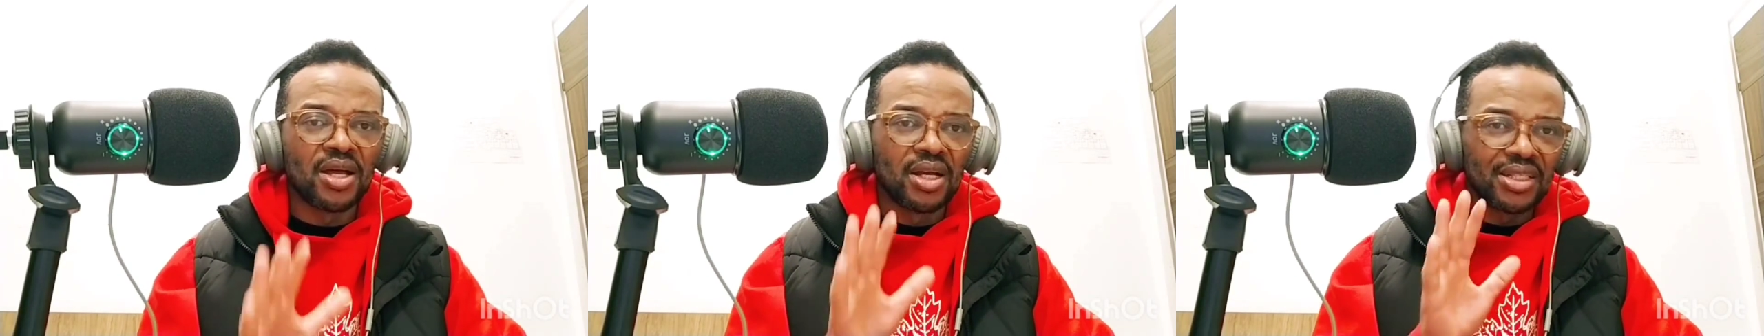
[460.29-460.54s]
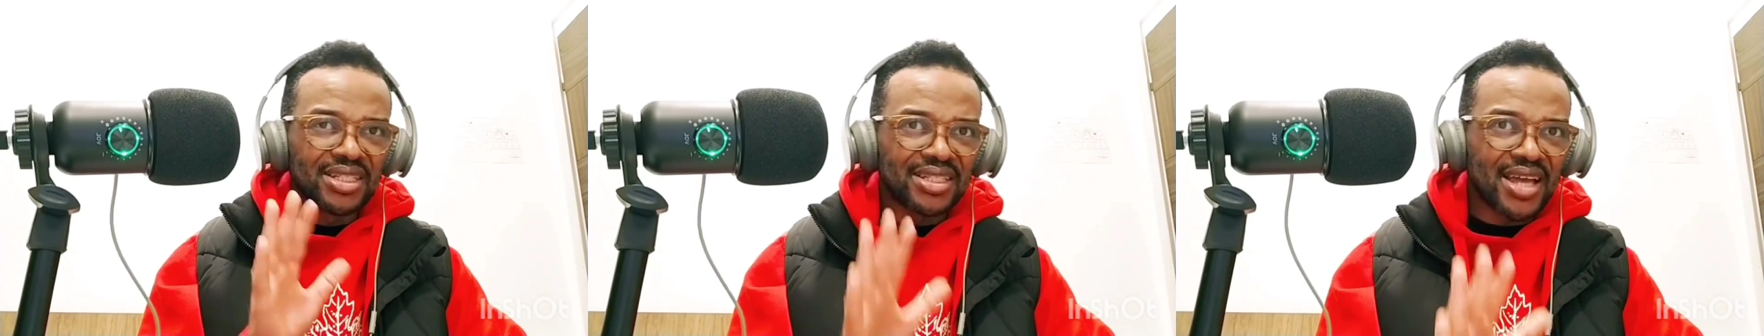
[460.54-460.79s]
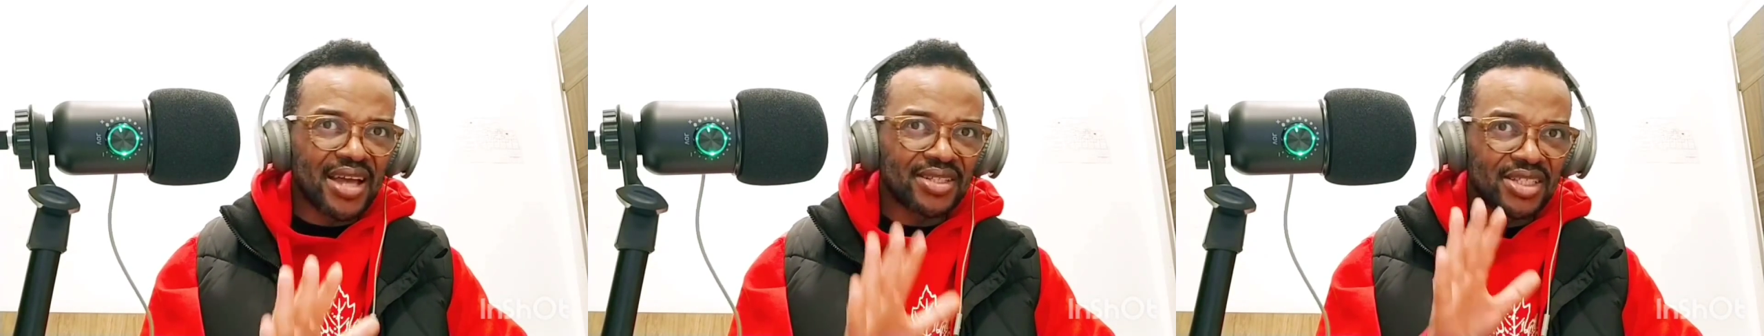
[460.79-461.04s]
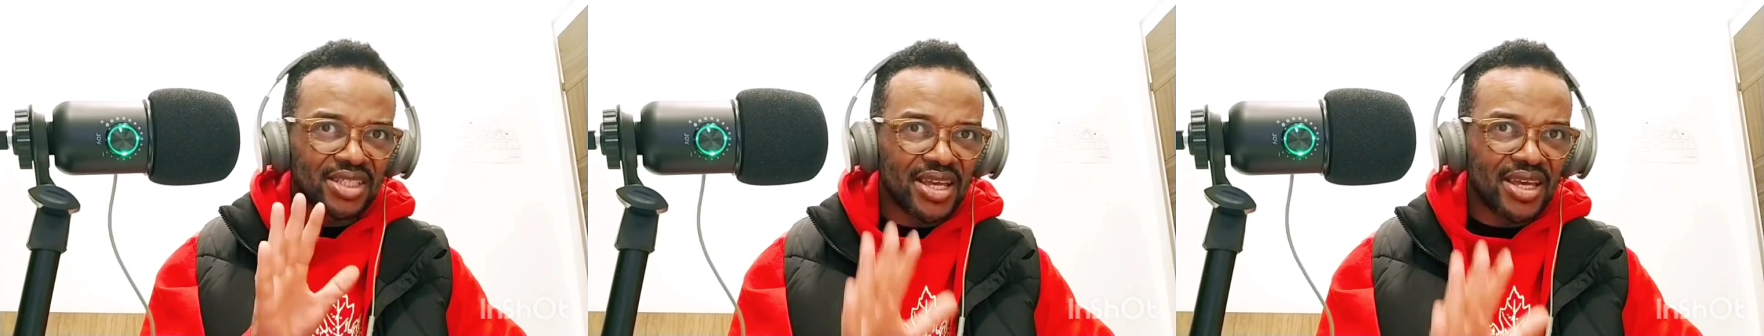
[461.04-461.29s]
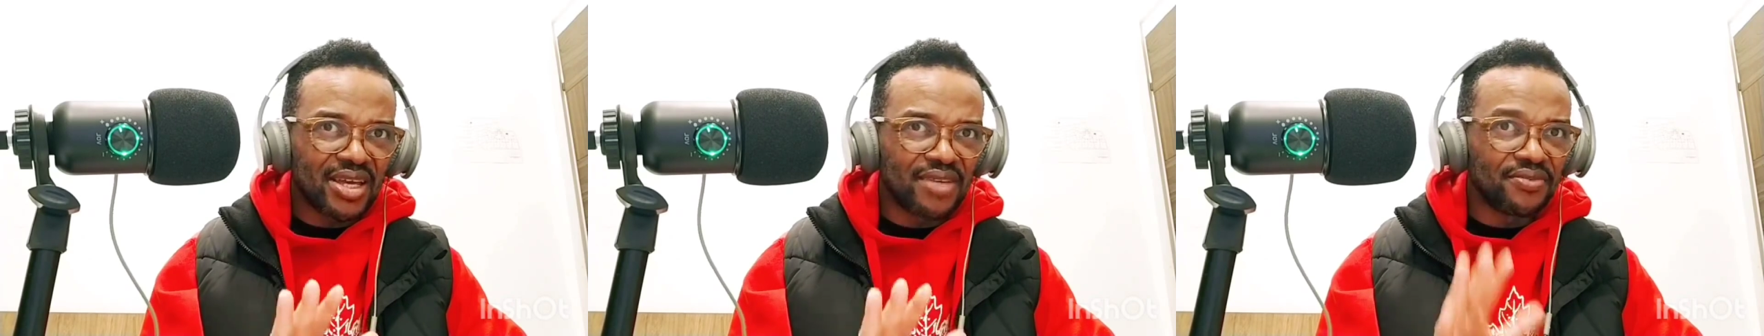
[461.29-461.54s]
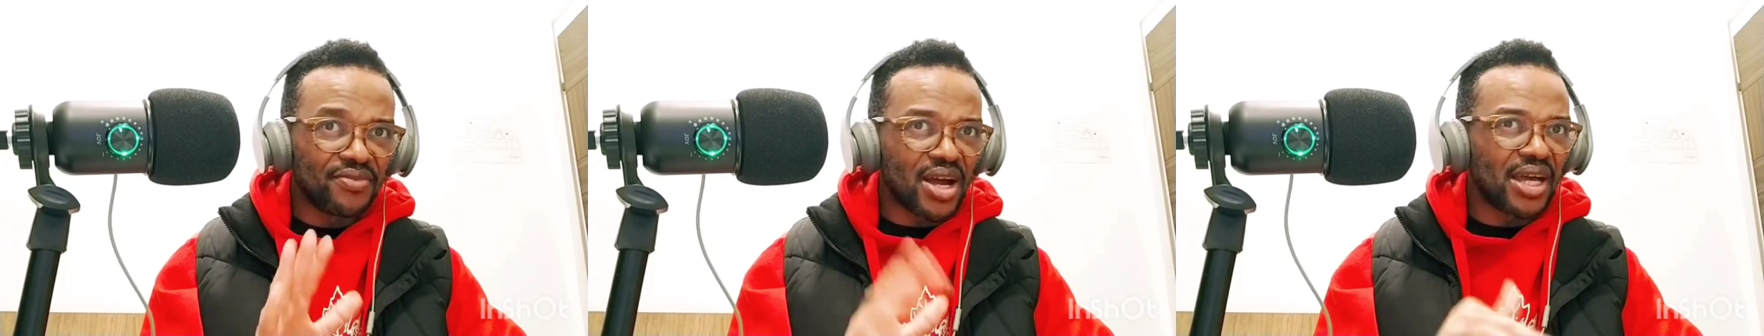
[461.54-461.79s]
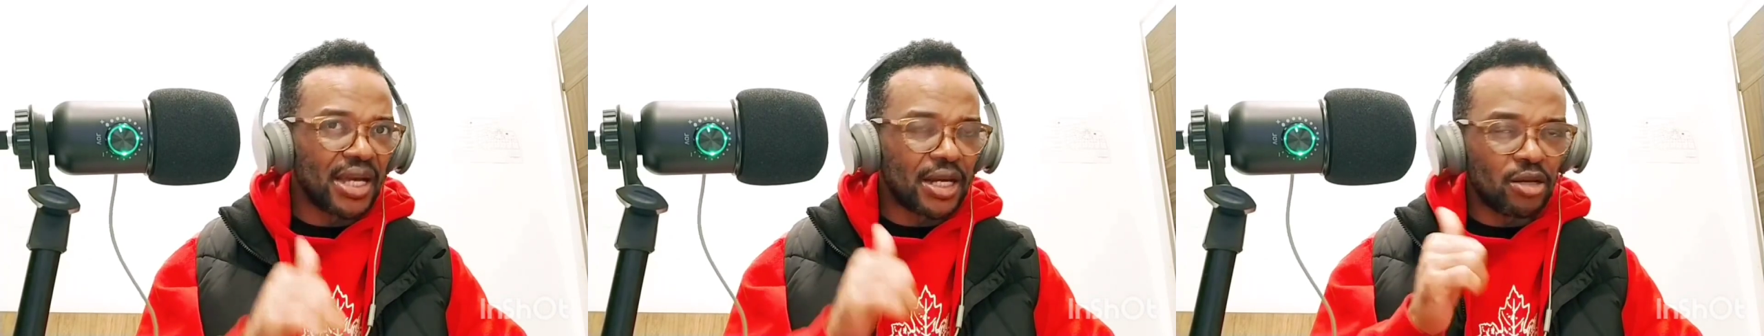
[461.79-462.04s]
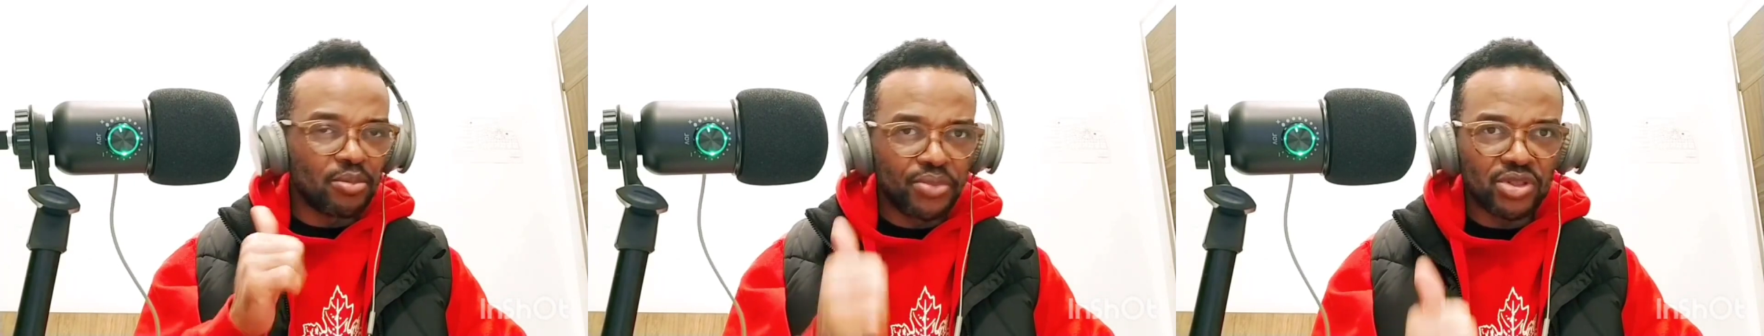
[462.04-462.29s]
The test is taken via a
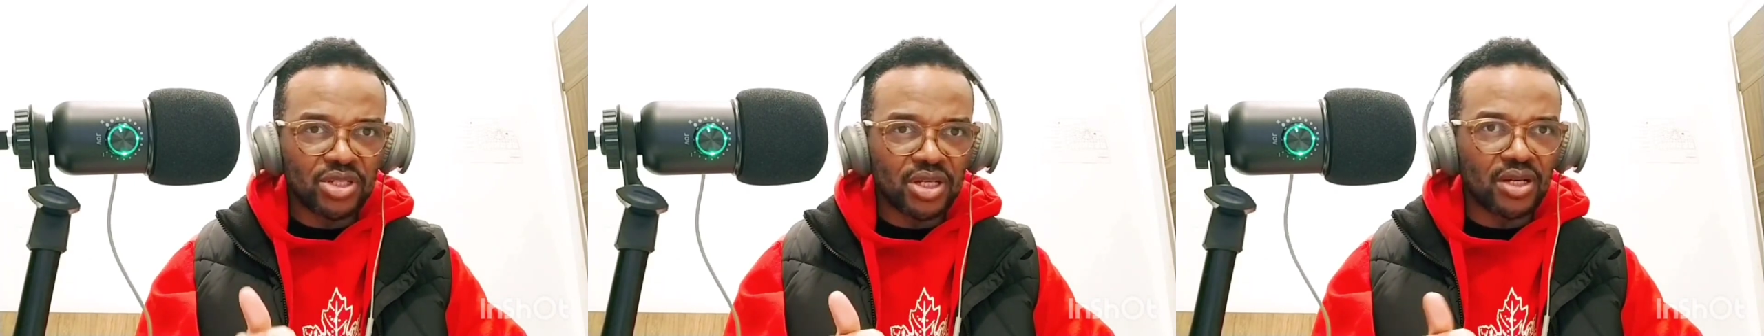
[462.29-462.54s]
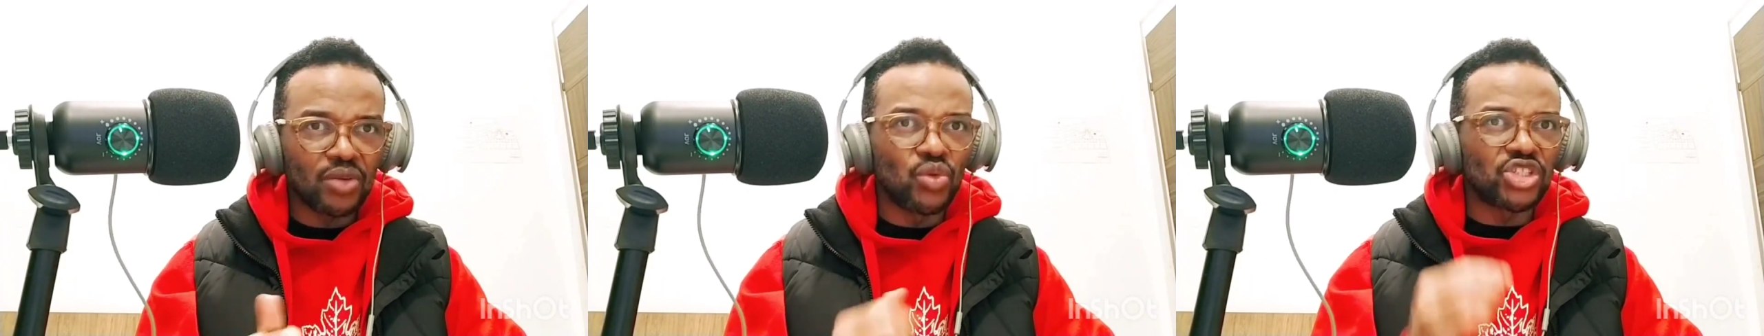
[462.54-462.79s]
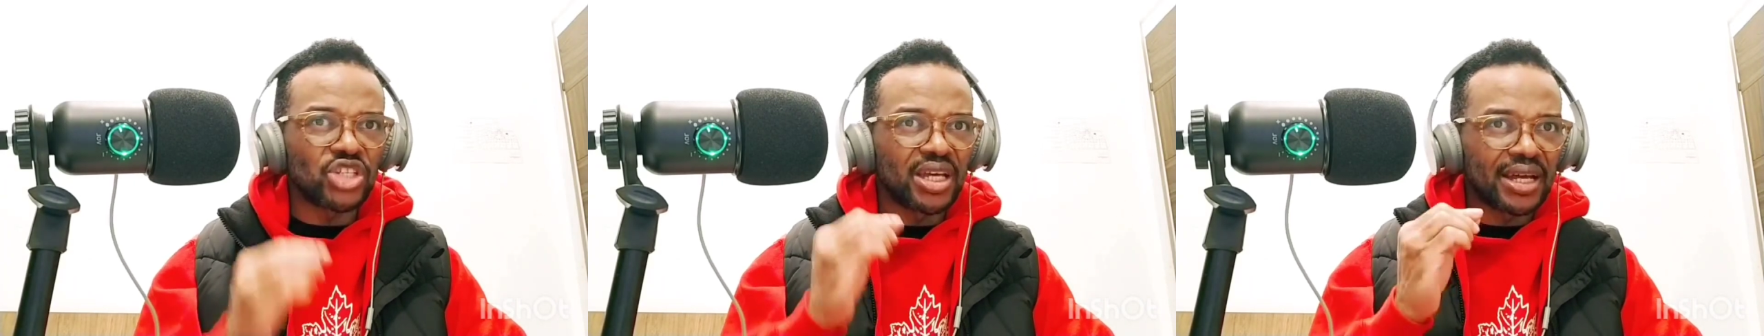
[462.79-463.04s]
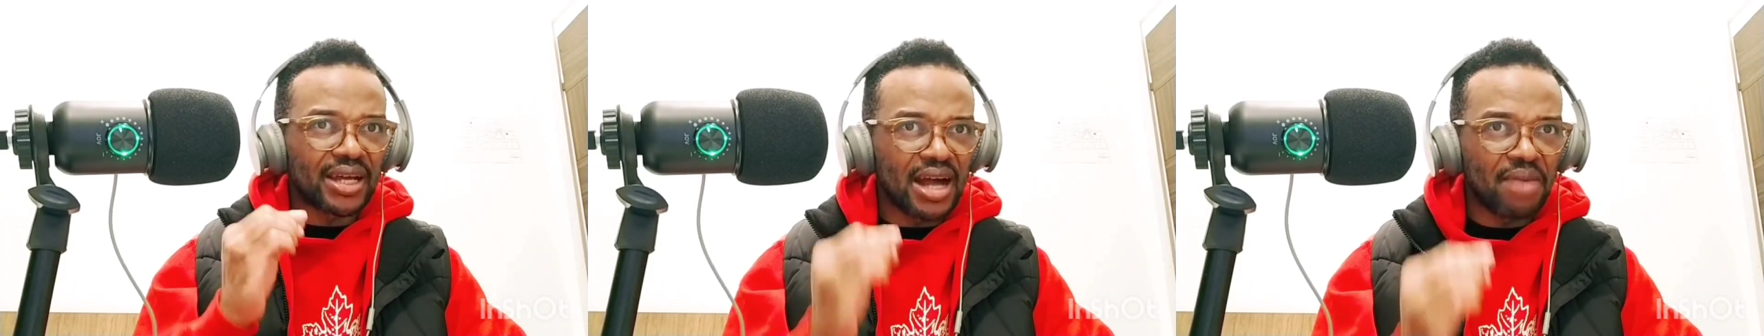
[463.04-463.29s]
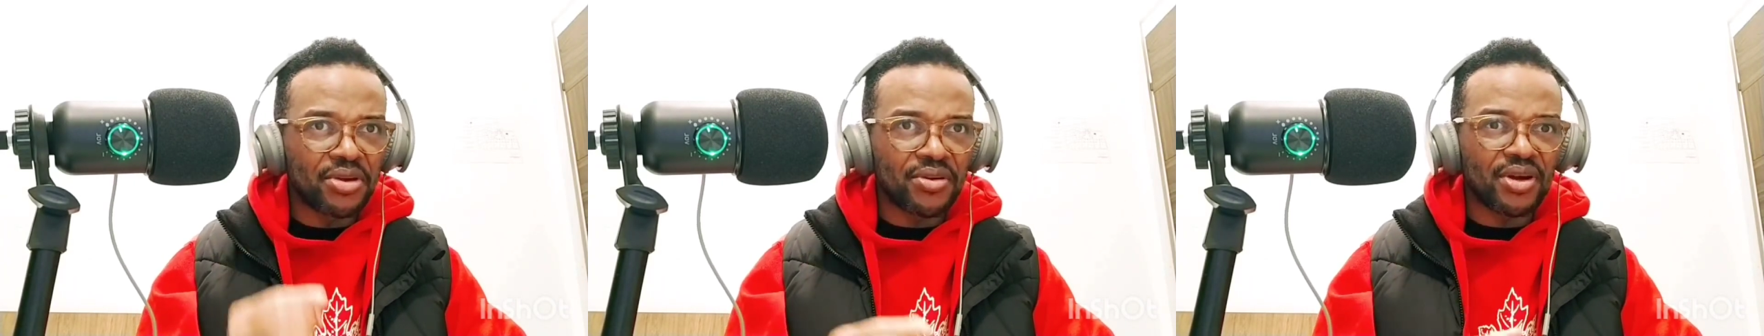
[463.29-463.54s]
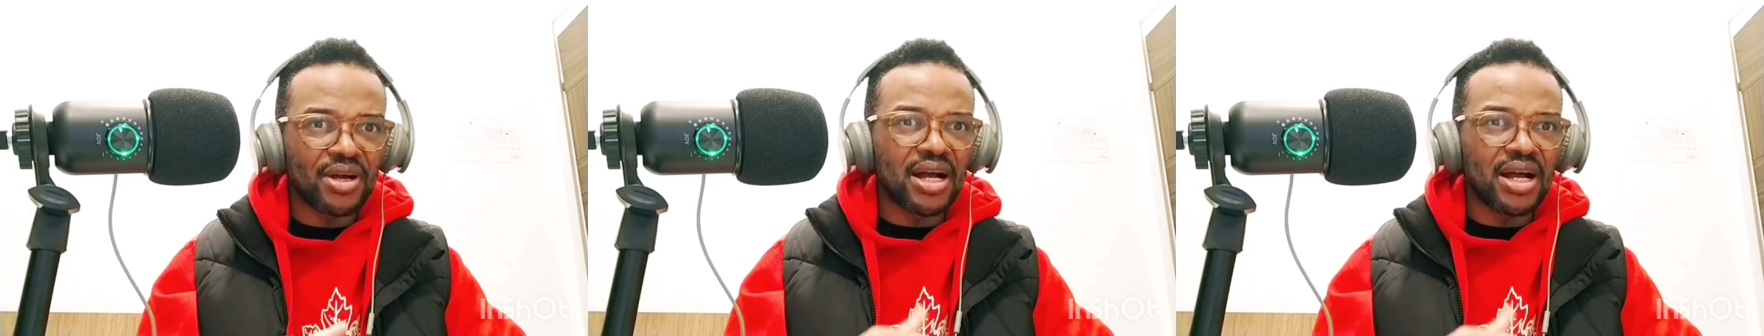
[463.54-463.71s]
computer with a camera